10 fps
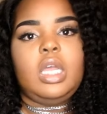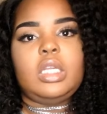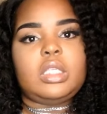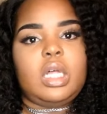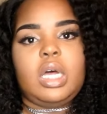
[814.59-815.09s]

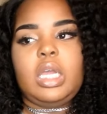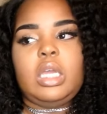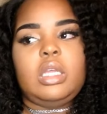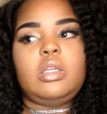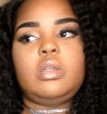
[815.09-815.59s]
It's
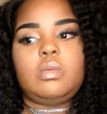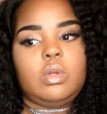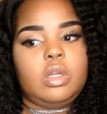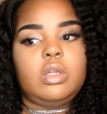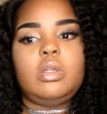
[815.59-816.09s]
like,
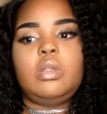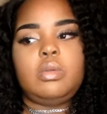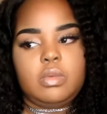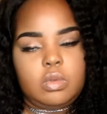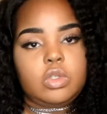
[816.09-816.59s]

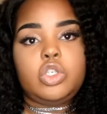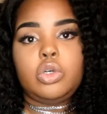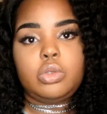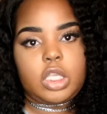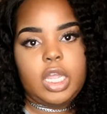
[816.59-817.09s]

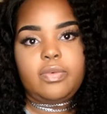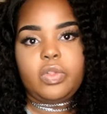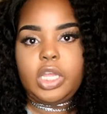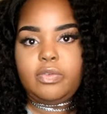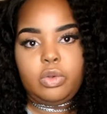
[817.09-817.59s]
choose
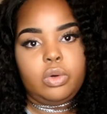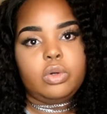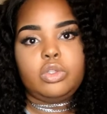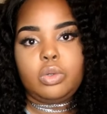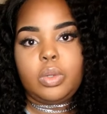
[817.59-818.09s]
carefully if you're
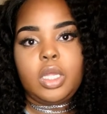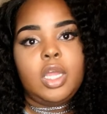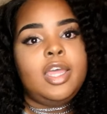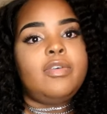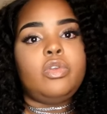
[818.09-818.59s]
going to do it.
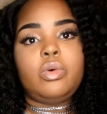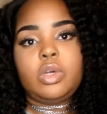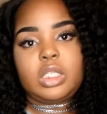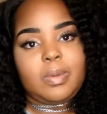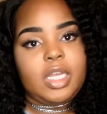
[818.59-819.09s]
If you're
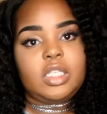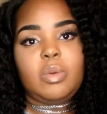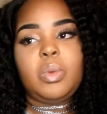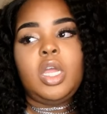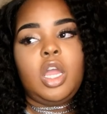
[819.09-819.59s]
going to spice
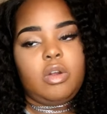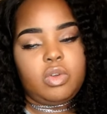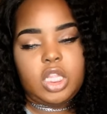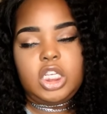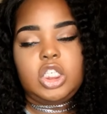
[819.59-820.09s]
up a
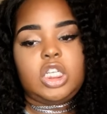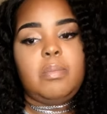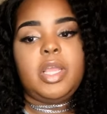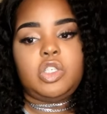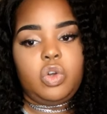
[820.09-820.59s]
relationship, make